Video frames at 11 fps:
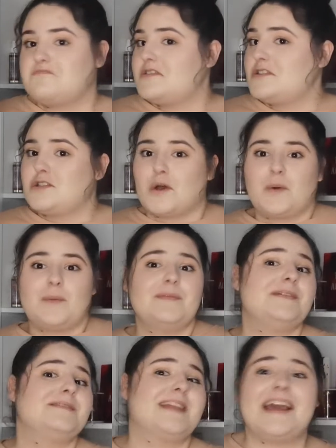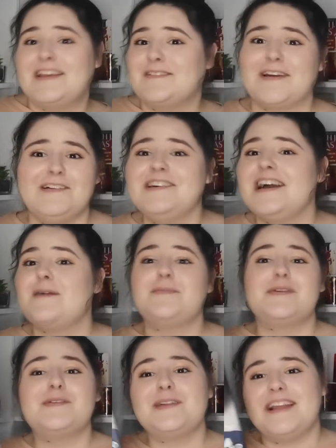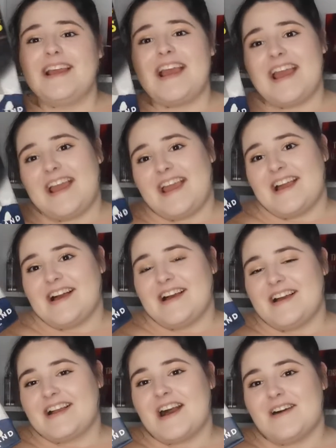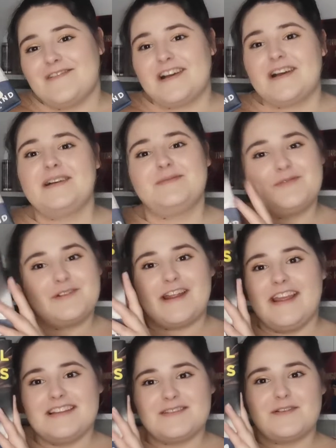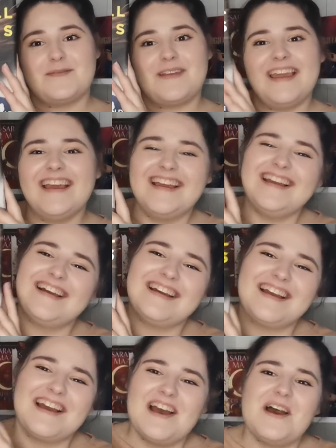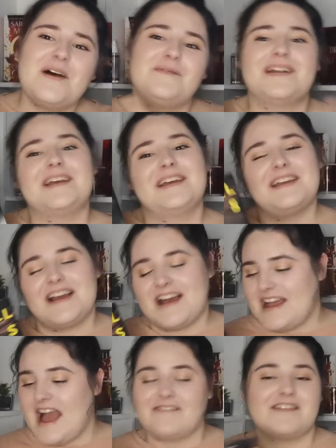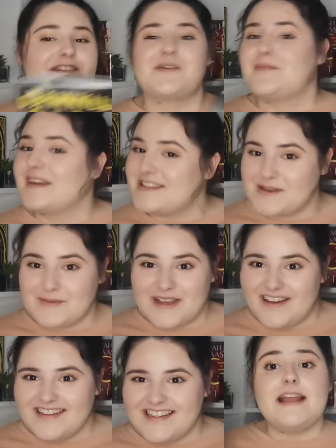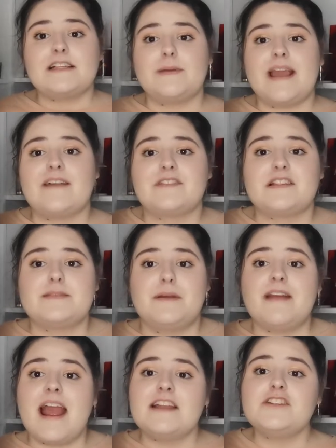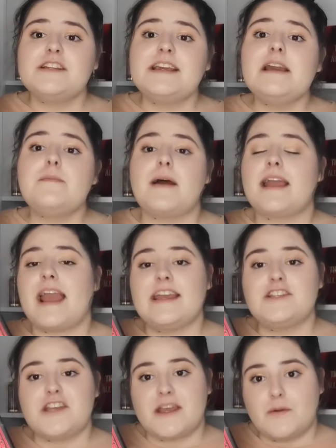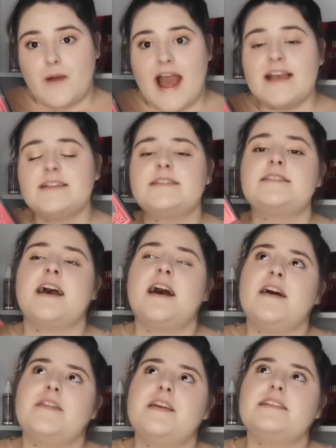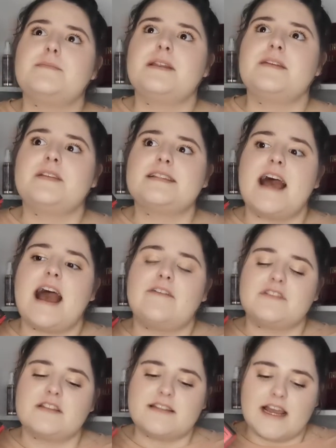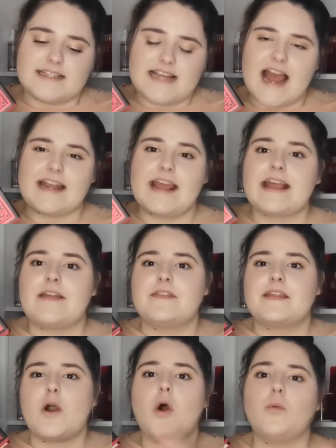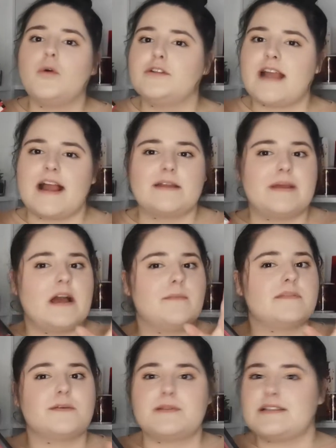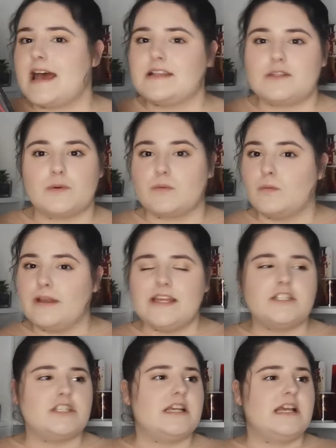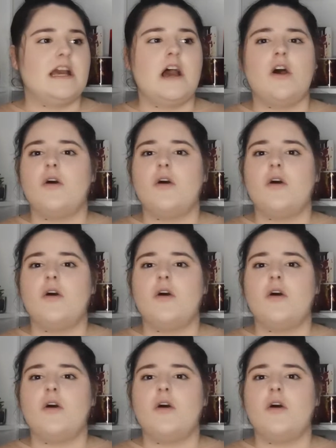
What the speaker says: So there you go. A purely a cover read for me. But I have this on my TBR. Next we have The Spirit Engineer by AJ West. This I believe is set after the Titanic and the whole world kind of becomes obsessed with Ouija